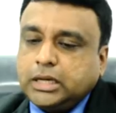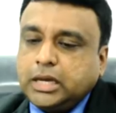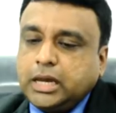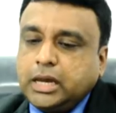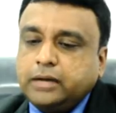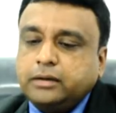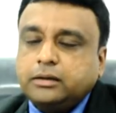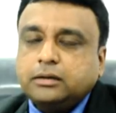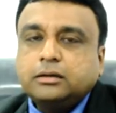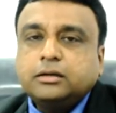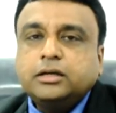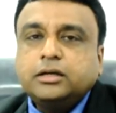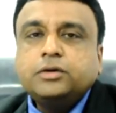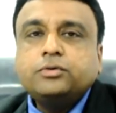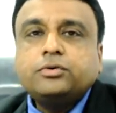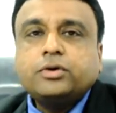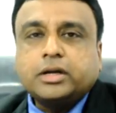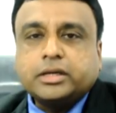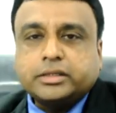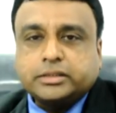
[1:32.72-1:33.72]
And
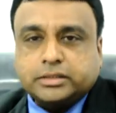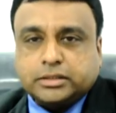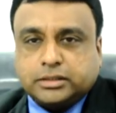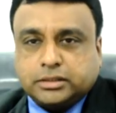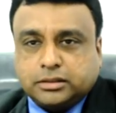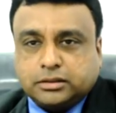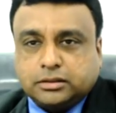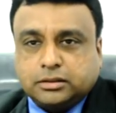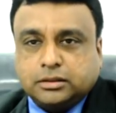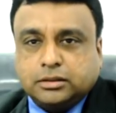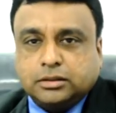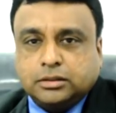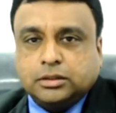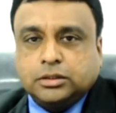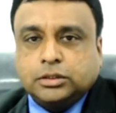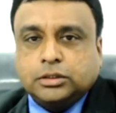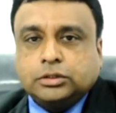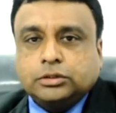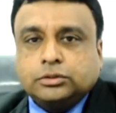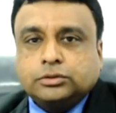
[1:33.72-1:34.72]
neutralize it.
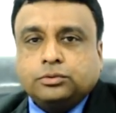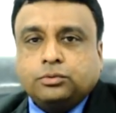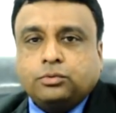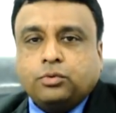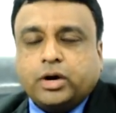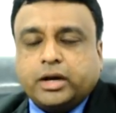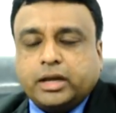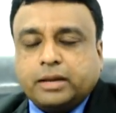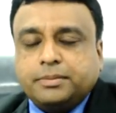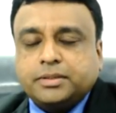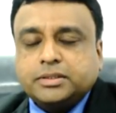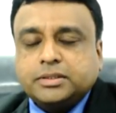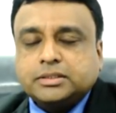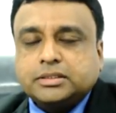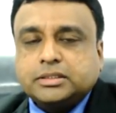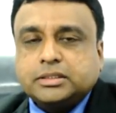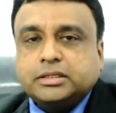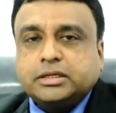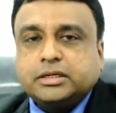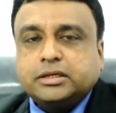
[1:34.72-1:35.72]
So what happens
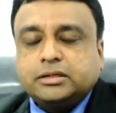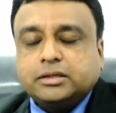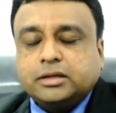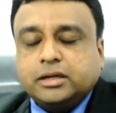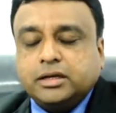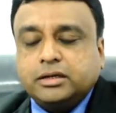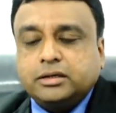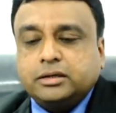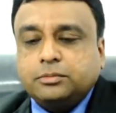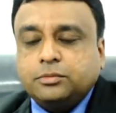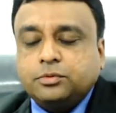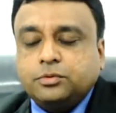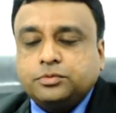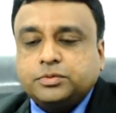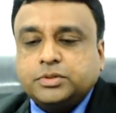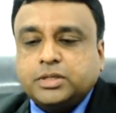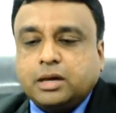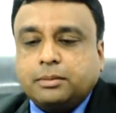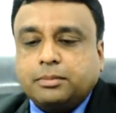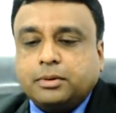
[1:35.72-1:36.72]
is, it
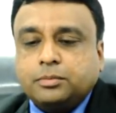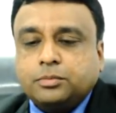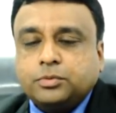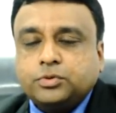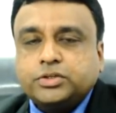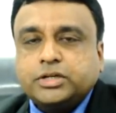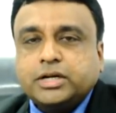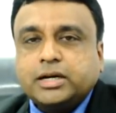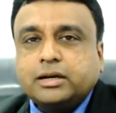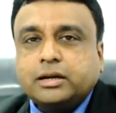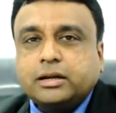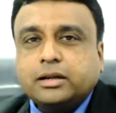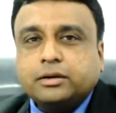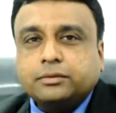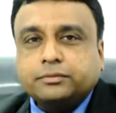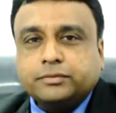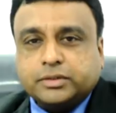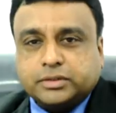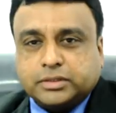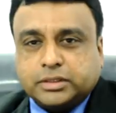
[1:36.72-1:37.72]
removes the uppermost dead layer
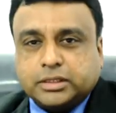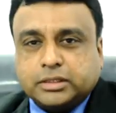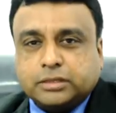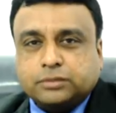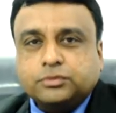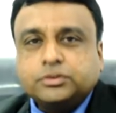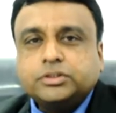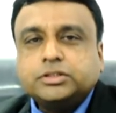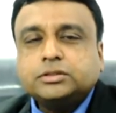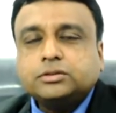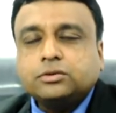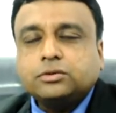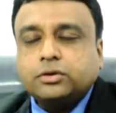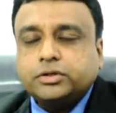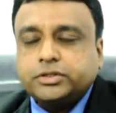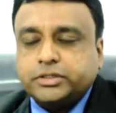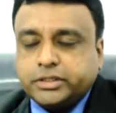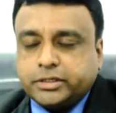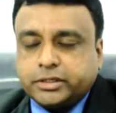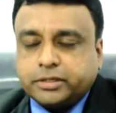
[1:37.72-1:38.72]
of the skin, which is called
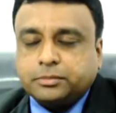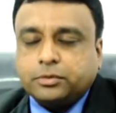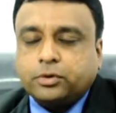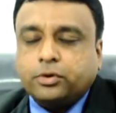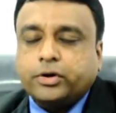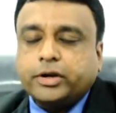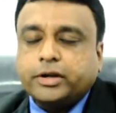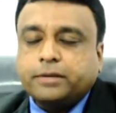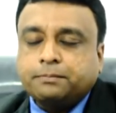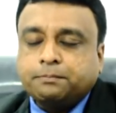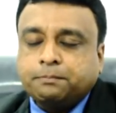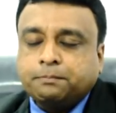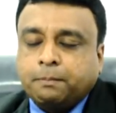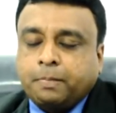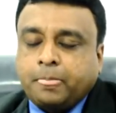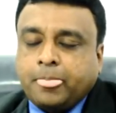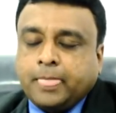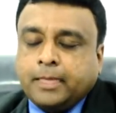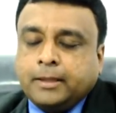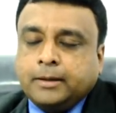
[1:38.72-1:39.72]
stratum corneum.
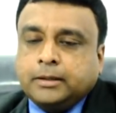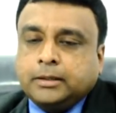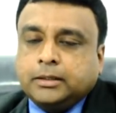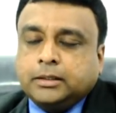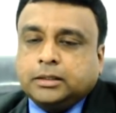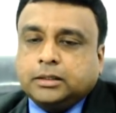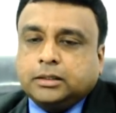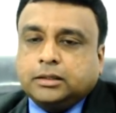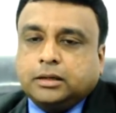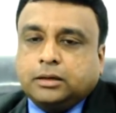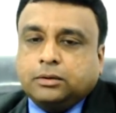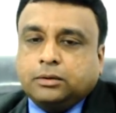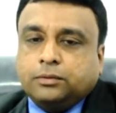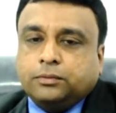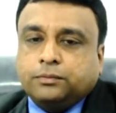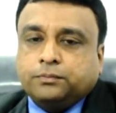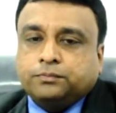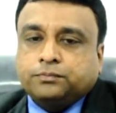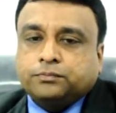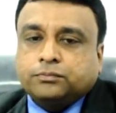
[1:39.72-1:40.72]

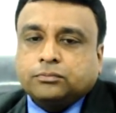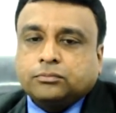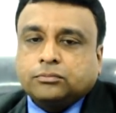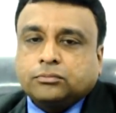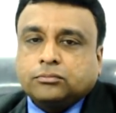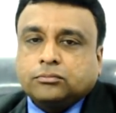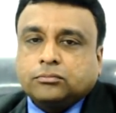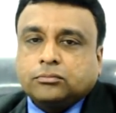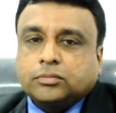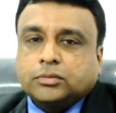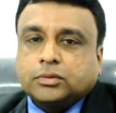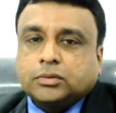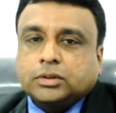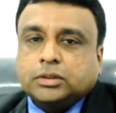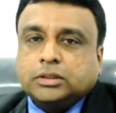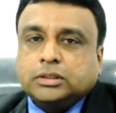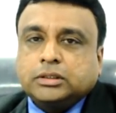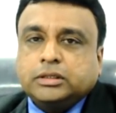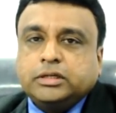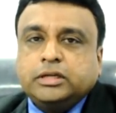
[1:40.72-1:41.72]
Now,
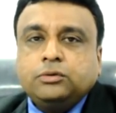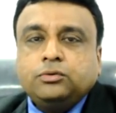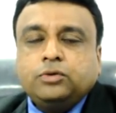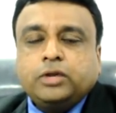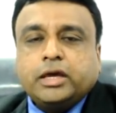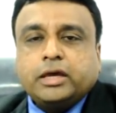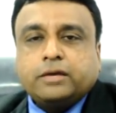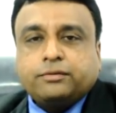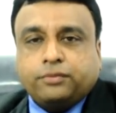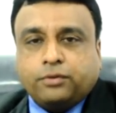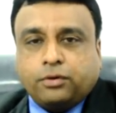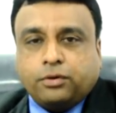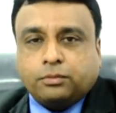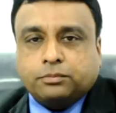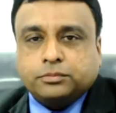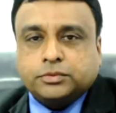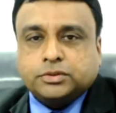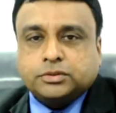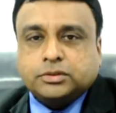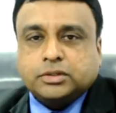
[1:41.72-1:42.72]
new layer
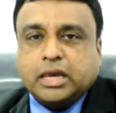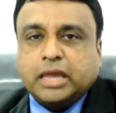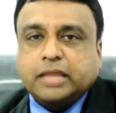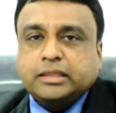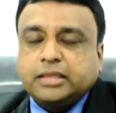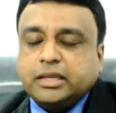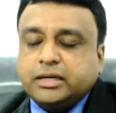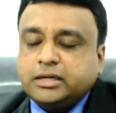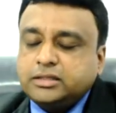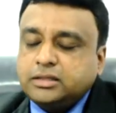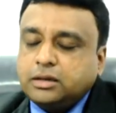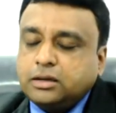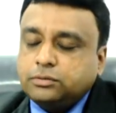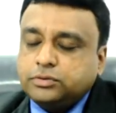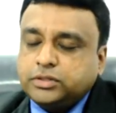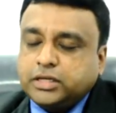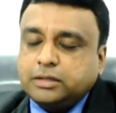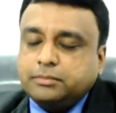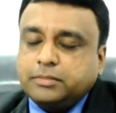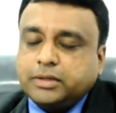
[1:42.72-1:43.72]
forms, and that is how
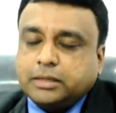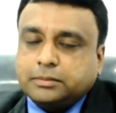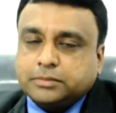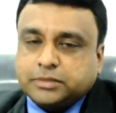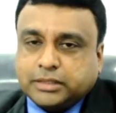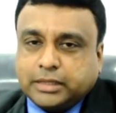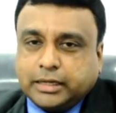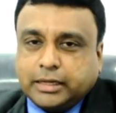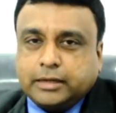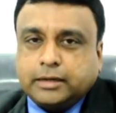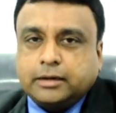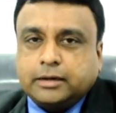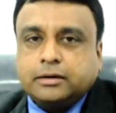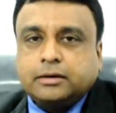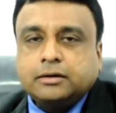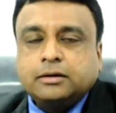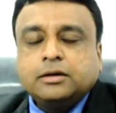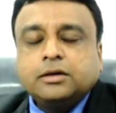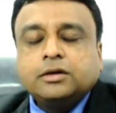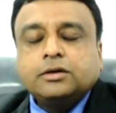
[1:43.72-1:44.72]
skin becomes clearer,
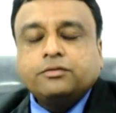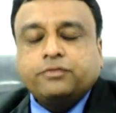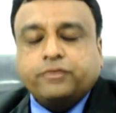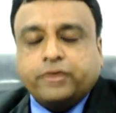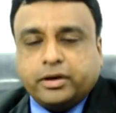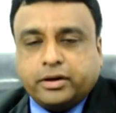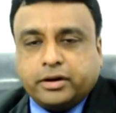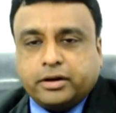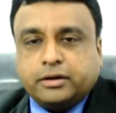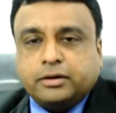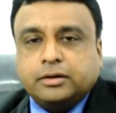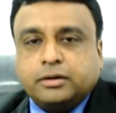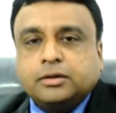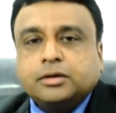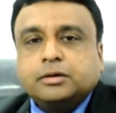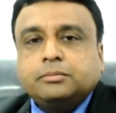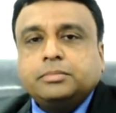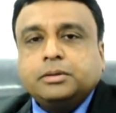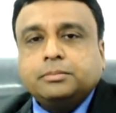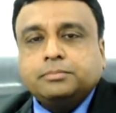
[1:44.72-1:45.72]
fairer,
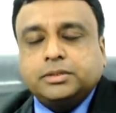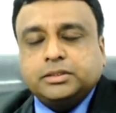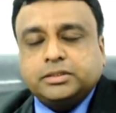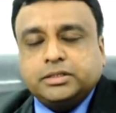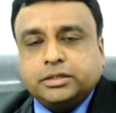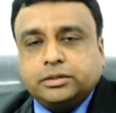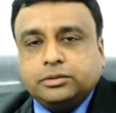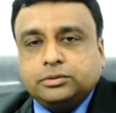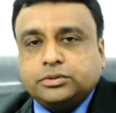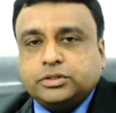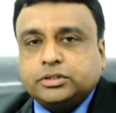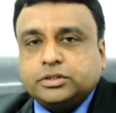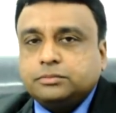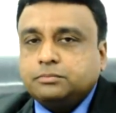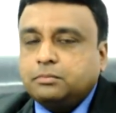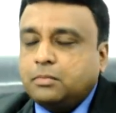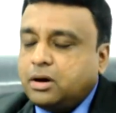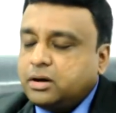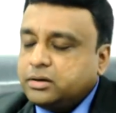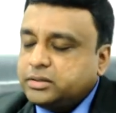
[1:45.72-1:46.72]
pimples reduces,
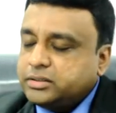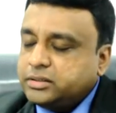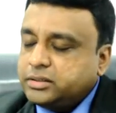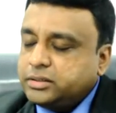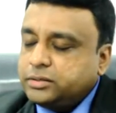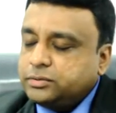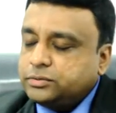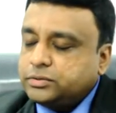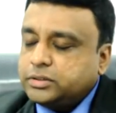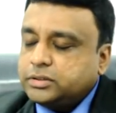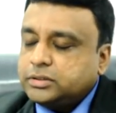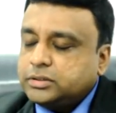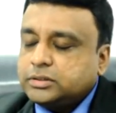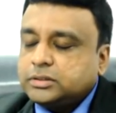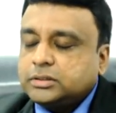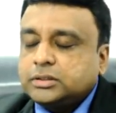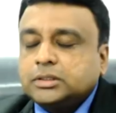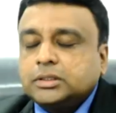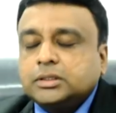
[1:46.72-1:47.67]
marks reduces,